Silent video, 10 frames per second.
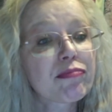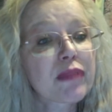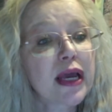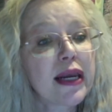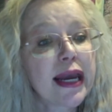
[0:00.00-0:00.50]

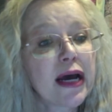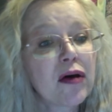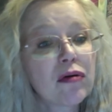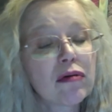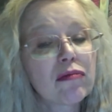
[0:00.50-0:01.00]
Now,
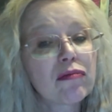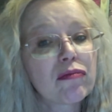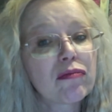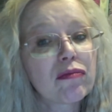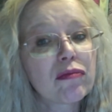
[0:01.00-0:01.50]

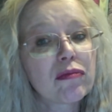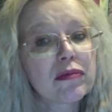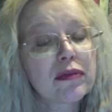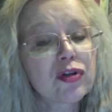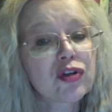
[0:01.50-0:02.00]

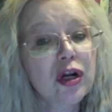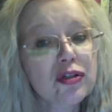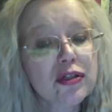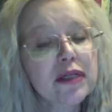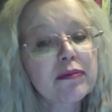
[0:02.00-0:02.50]
there's also
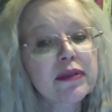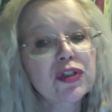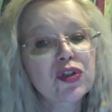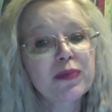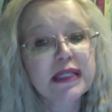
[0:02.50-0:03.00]
something
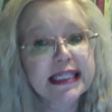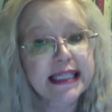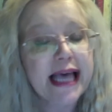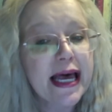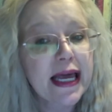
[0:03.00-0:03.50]
to be
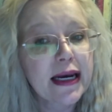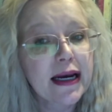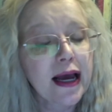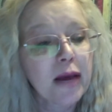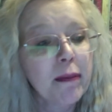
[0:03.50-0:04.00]
said
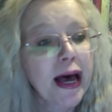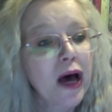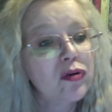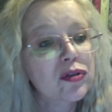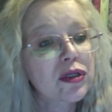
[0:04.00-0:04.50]

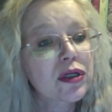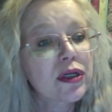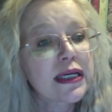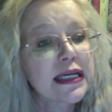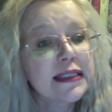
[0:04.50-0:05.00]
about
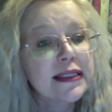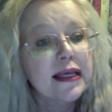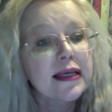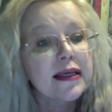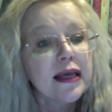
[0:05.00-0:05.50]

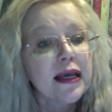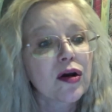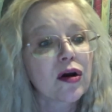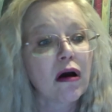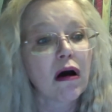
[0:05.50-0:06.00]
taking
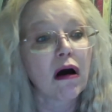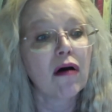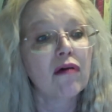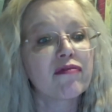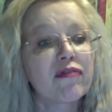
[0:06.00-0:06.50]
care
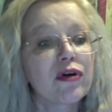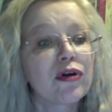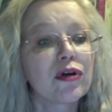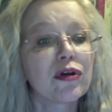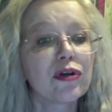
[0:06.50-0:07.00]
of
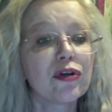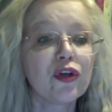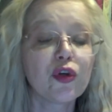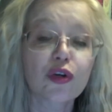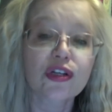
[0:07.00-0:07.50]

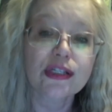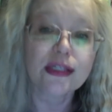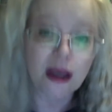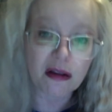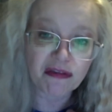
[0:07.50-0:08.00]

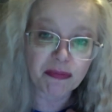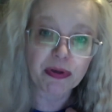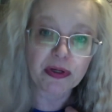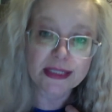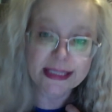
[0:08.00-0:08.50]
yourself per
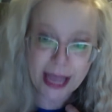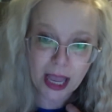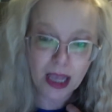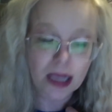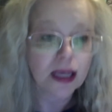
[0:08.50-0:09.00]

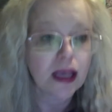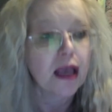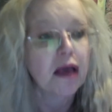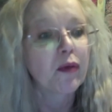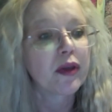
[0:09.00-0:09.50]
se,
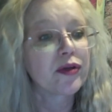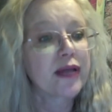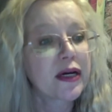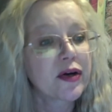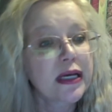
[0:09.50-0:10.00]
whether
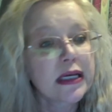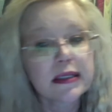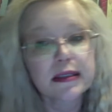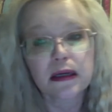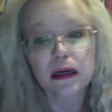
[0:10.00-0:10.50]
there
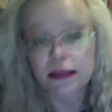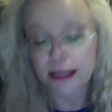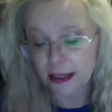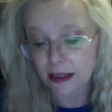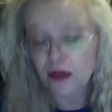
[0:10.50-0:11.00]
is
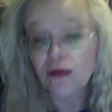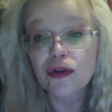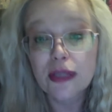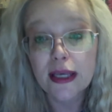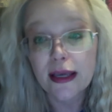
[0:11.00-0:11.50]
taking care of your
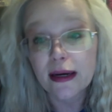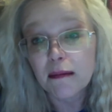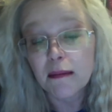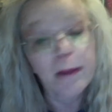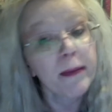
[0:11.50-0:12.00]
skin.
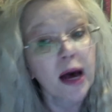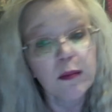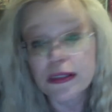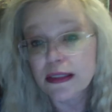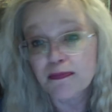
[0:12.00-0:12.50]
My mom
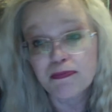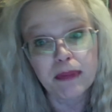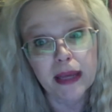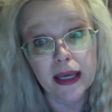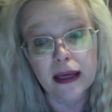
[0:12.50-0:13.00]
was
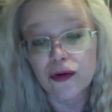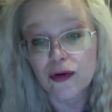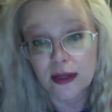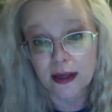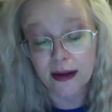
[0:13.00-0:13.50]
big into
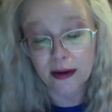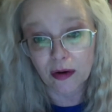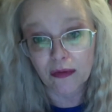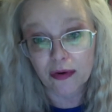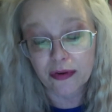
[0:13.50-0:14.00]
taking care
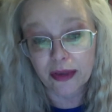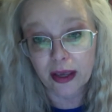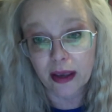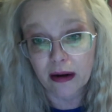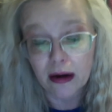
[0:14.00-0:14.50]
of her skin.